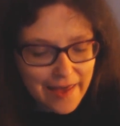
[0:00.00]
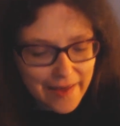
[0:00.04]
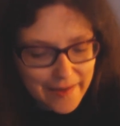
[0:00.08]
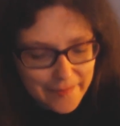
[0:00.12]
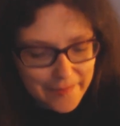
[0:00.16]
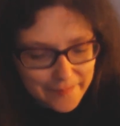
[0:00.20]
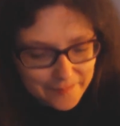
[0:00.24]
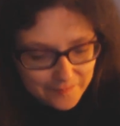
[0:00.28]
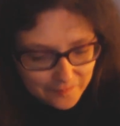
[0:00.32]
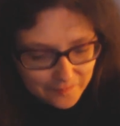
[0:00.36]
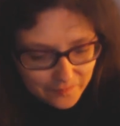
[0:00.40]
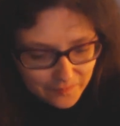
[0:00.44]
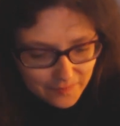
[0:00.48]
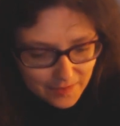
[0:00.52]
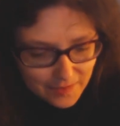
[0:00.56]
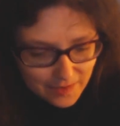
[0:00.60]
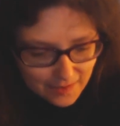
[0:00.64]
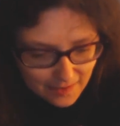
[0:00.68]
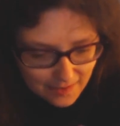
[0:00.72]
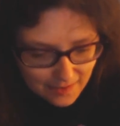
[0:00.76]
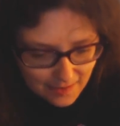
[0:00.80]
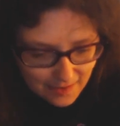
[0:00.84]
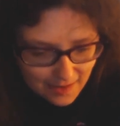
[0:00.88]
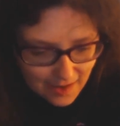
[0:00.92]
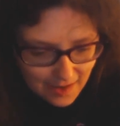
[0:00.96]

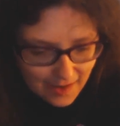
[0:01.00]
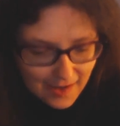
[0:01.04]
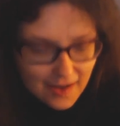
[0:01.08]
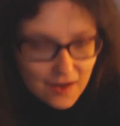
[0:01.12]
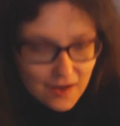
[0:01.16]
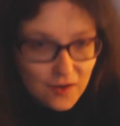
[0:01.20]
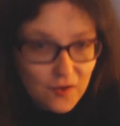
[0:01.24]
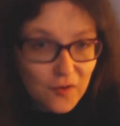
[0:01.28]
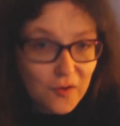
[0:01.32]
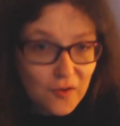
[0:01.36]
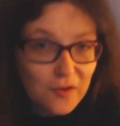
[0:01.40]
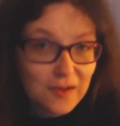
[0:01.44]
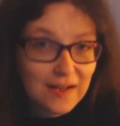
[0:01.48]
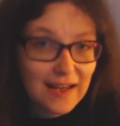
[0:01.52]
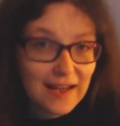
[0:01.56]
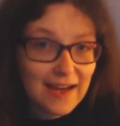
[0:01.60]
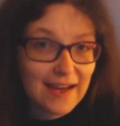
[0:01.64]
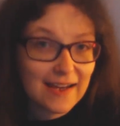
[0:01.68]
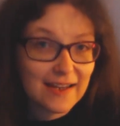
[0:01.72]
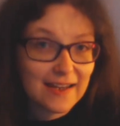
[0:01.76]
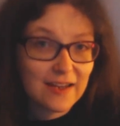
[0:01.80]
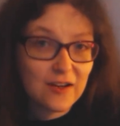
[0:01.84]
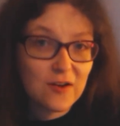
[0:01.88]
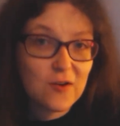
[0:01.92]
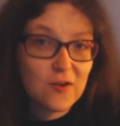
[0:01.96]
It looked
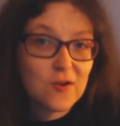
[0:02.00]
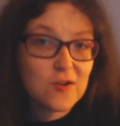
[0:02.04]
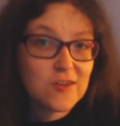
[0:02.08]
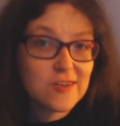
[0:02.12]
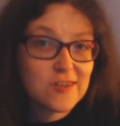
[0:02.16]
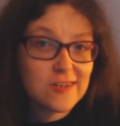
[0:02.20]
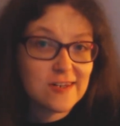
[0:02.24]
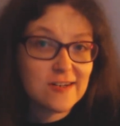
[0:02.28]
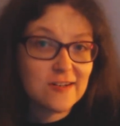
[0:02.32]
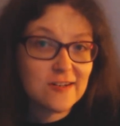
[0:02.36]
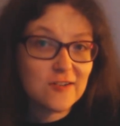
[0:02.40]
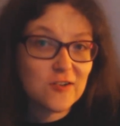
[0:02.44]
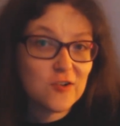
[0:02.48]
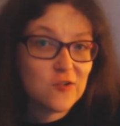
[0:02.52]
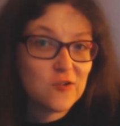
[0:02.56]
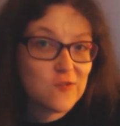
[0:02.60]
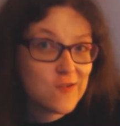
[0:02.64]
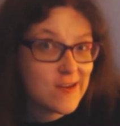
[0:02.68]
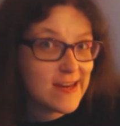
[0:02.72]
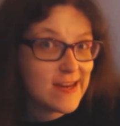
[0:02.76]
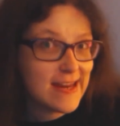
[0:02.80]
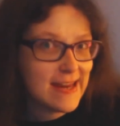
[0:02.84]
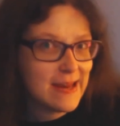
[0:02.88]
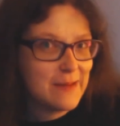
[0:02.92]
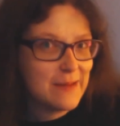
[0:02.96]
like a custard
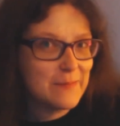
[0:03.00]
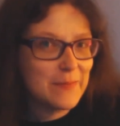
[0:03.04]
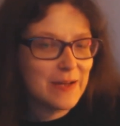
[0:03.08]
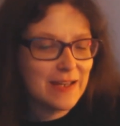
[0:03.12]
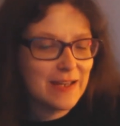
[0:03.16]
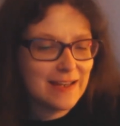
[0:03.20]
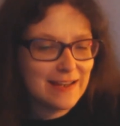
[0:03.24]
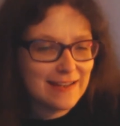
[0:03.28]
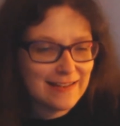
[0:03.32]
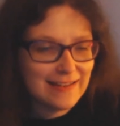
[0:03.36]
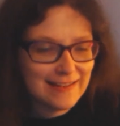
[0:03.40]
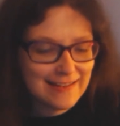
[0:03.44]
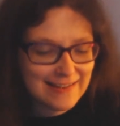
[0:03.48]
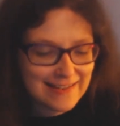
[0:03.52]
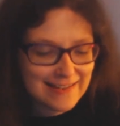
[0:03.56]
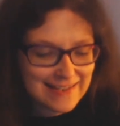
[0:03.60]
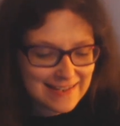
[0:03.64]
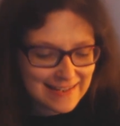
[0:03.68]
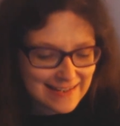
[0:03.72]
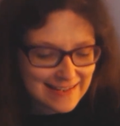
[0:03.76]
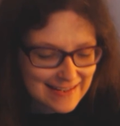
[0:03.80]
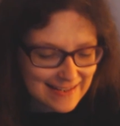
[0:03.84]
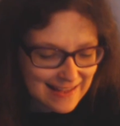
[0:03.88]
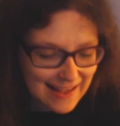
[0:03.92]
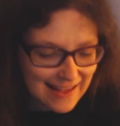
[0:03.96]
cream,
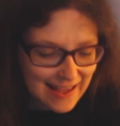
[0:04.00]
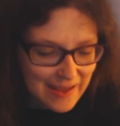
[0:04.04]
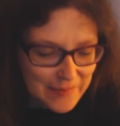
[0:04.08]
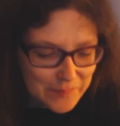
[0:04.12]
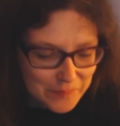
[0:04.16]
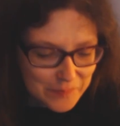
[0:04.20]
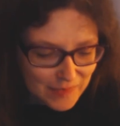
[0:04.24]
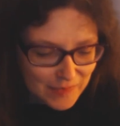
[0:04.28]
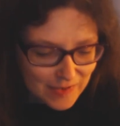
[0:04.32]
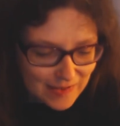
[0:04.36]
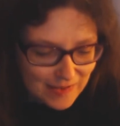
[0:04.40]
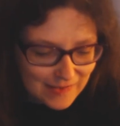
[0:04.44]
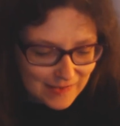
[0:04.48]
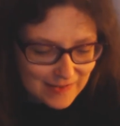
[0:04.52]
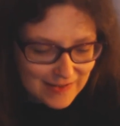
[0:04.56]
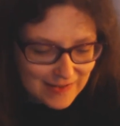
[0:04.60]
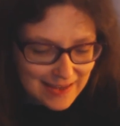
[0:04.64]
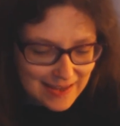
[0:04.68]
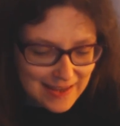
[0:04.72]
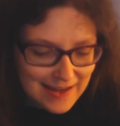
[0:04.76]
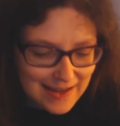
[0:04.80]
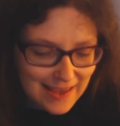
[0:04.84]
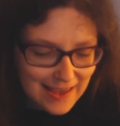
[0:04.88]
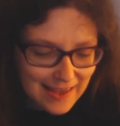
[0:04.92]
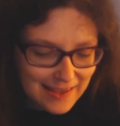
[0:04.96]
because she's like
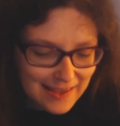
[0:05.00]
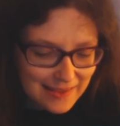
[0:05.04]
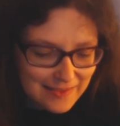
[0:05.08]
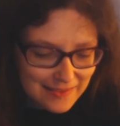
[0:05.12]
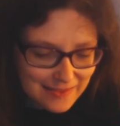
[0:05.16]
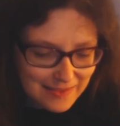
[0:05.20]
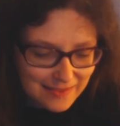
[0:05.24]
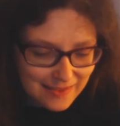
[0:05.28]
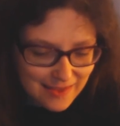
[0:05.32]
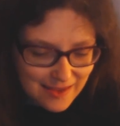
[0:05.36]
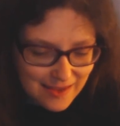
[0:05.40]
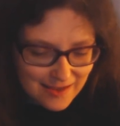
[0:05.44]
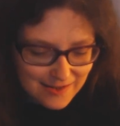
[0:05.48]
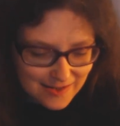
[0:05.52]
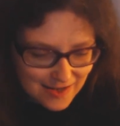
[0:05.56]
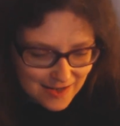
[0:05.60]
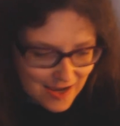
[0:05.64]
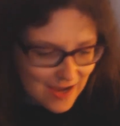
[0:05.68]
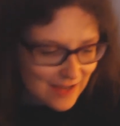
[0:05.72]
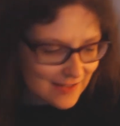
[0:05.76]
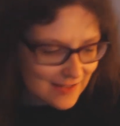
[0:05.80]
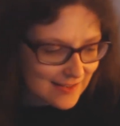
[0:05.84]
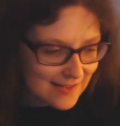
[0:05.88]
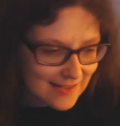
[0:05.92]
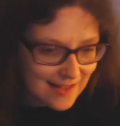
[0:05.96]
looking at the
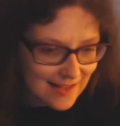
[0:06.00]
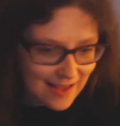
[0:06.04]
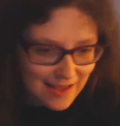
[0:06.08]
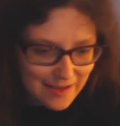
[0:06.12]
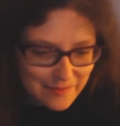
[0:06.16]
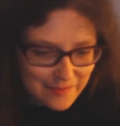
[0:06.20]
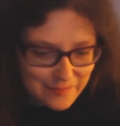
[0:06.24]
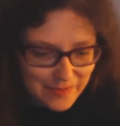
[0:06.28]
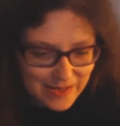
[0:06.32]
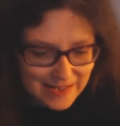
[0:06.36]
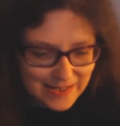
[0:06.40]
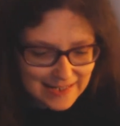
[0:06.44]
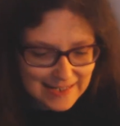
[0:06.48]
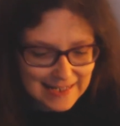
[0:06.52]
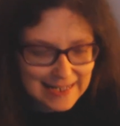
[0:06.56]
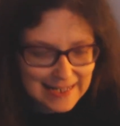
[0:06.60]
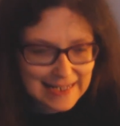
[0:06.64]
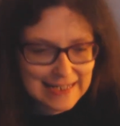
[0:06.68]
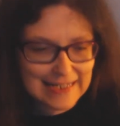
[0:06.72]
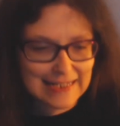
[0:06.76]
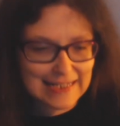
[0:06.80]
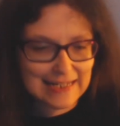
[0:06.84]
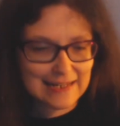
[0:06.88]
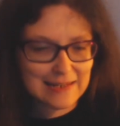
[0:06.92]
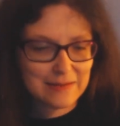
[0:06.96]
TARDIS like a
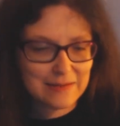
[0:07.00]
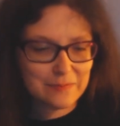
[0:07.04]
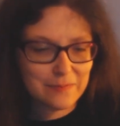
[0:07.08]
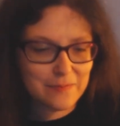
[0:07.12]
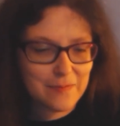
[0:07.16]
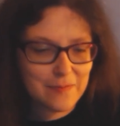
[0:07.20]
biscuit,